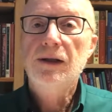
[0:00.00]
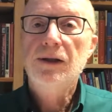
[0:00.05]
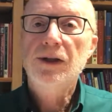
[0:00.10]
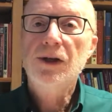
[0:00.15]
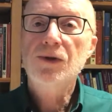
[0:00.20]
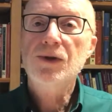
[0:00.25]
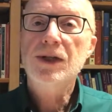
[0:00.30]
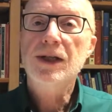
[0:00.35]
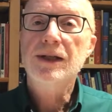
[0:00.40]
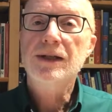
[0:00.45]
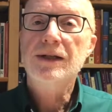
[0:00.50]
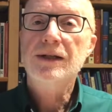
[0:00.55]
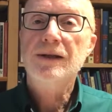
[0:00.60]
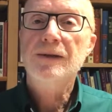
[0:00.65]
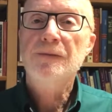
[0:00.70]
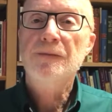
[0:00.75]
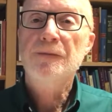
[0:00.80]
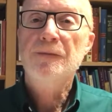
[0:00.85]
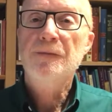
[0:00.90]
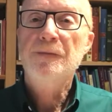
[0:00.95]
Notice
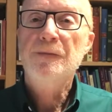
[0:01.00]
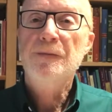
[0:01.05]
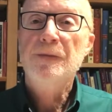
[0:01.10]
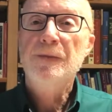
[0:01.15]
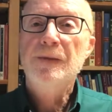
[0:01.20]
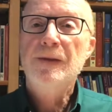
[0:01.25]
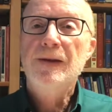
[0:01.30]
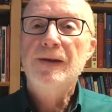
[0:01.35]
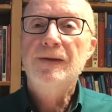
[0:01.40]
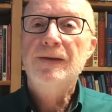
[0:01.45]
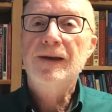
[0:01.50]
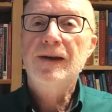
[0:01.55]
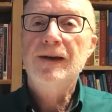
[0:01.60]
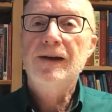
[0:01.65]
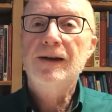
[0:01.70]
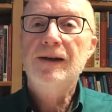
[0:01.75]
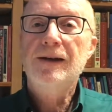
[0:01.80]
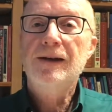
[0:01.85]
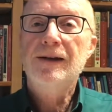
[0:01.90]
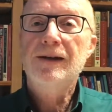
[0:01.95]

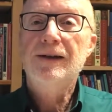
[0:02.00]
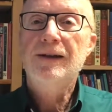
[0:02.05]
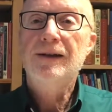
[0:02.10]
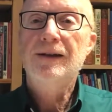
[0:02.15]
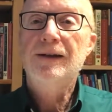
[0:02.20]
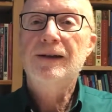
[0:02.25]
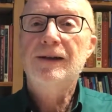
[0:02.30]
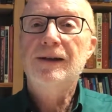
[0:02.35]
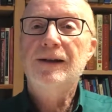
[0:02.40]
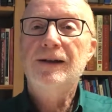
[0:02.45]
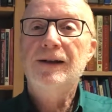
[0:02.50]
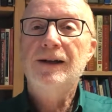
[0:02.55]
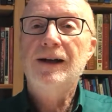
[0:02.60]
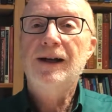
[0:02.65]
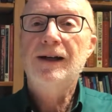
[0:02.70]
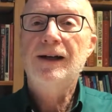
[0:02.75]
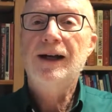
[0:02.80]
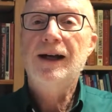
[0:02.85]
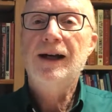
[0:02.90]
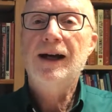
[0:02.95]
the
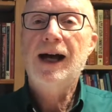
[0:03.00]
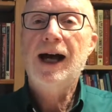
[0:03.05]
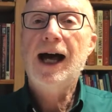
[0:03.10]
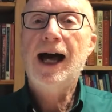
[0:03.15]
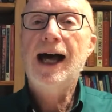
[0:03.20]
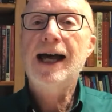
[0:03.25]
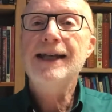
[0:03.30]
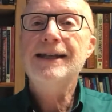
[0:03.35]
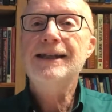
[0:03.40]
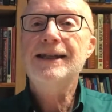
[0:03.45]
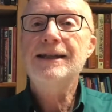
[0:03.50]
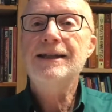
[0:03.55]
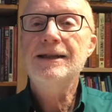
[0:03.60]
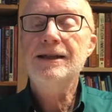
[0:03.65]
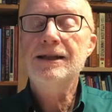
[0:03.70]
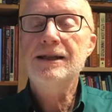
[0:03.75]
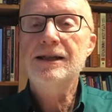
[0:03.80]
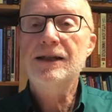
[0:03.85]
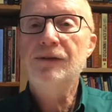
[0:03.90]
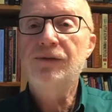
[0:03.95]

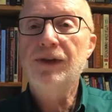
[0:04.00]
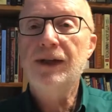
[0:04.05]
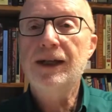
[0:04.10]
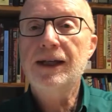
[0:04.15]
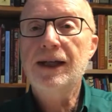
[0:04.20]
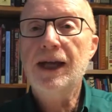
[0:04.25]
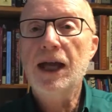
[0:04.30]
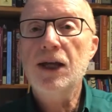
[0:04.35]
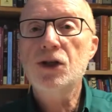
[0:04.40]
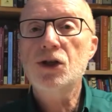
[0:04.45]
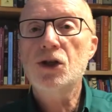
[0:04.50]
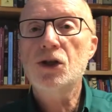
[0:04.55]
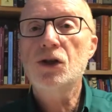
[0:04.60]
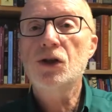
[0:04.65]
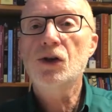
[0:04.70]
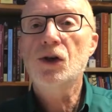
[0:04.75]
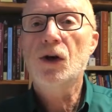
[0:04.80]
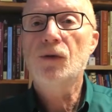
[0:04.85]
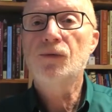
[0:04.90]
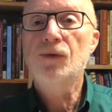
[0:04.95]

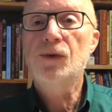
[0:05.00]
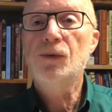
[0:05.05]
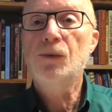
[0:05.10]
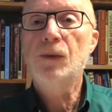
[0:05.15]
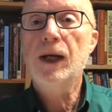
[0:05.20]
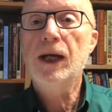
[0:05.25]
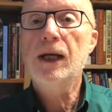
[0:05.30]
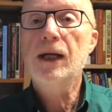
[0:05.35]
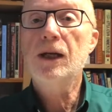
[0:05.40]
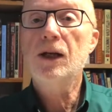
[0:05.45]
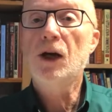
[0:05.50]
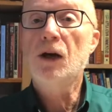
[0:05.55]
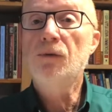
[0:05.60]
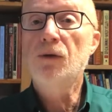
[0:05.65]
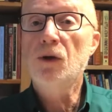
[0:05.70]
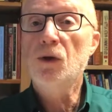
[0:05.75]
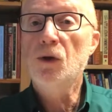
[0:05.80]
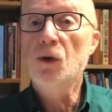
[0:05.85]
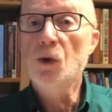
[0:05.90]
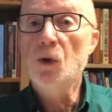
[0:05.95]
identification of the way of
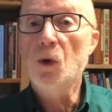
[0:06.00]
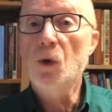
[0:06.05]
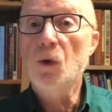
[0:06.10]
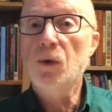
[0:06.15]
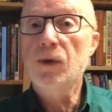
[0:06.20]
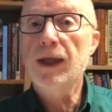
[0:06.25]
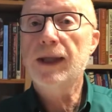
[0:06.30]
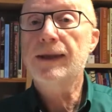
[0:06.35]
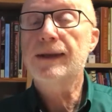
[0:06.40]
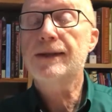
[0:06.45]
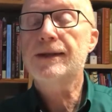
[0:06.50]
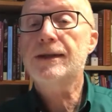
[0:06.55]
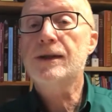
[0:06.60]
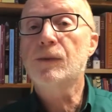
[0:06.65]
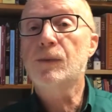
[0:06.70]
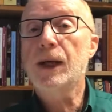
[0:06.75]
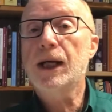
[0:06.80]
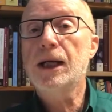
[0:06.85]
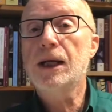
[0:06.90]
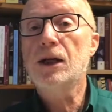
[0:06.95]
the Lord, that's the
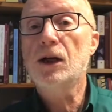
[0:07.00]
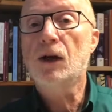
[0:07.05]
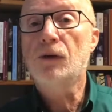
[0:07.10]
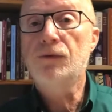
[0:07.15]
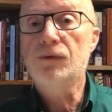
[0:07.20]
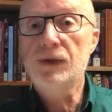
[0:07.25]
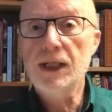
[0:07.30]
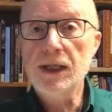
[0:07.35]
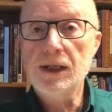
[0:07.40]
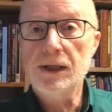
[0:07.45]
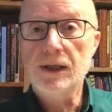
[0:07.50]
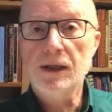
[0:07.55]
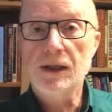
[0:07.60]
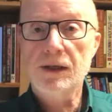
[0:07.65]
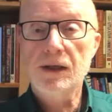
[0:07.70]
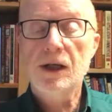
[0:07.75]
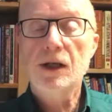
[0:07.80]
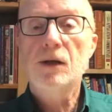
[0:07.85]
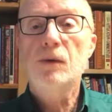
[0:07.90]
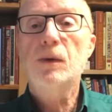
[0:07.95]
way of
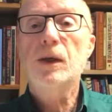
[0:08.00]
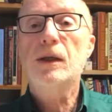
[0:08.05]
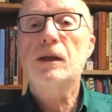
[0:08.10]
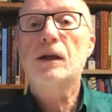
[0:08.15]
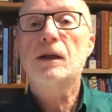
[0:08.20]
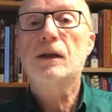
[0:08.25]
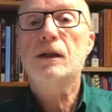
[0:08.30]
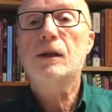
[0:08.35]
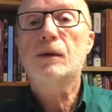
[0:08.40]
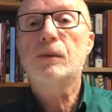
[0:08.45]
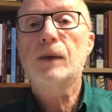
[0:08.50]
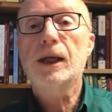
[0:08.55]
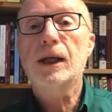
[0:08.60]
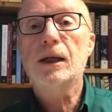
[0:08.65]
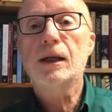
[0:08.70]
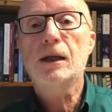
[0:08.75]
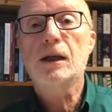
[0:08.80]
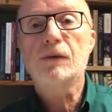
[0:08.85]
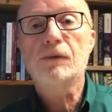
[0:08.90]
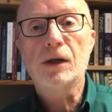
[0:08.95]
Jesus, with the
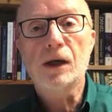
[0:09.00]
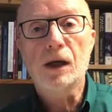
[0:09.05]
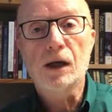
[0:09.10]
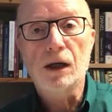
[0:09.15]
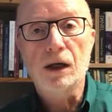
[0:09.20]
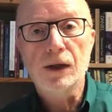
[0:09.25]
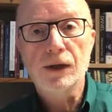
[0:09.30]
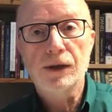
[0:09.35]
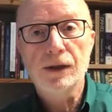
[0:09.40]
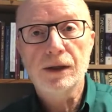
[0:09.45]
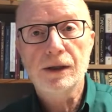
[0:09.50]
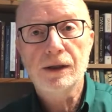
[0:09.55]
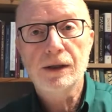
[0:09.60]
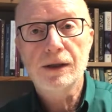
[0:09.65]
way of God.